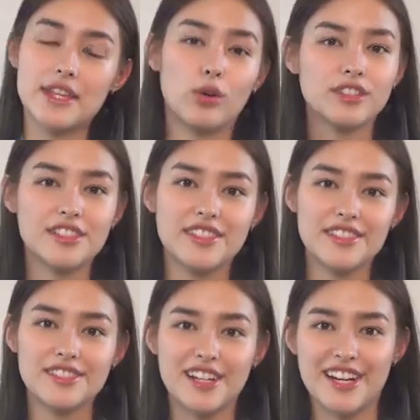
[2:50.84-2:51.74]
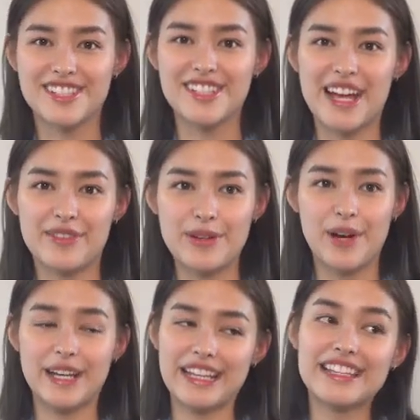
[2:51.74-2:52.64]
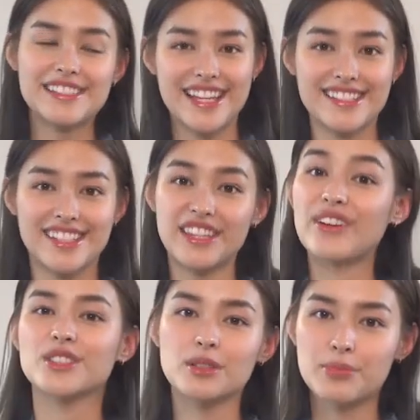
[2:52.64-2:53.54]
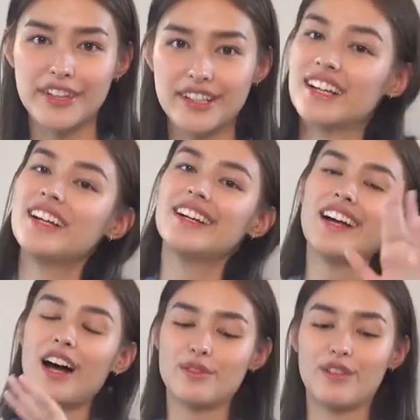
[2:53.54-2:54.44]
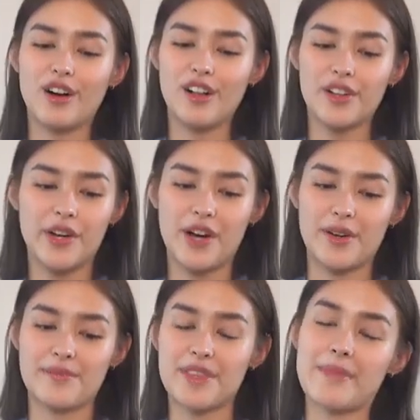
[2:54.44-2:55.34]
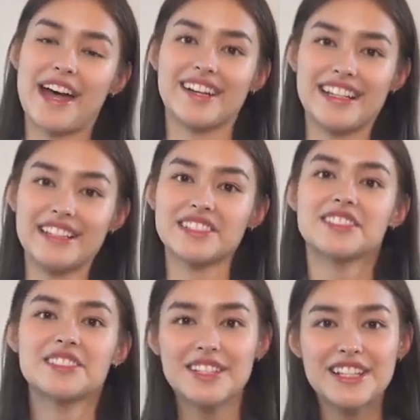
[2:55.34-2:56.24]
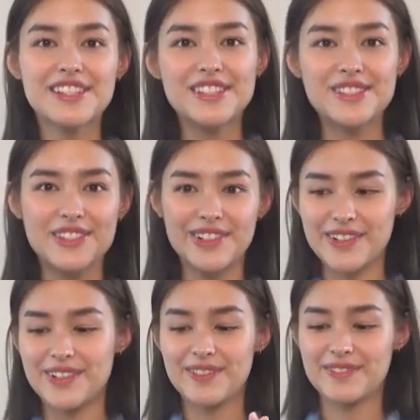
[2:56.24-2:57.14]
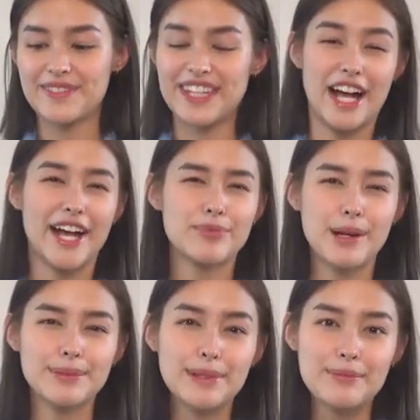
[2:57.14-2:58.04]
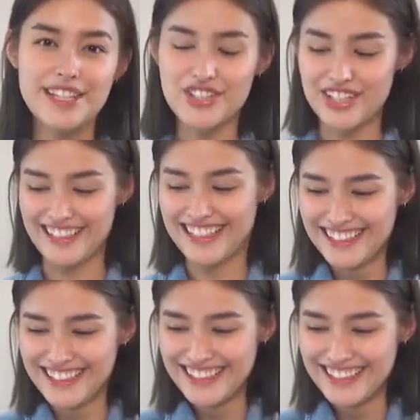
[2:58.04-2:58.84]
the older sister to everyone. In his case, like the older brother of all the matinees. So yeah, I'd probably be a Jin.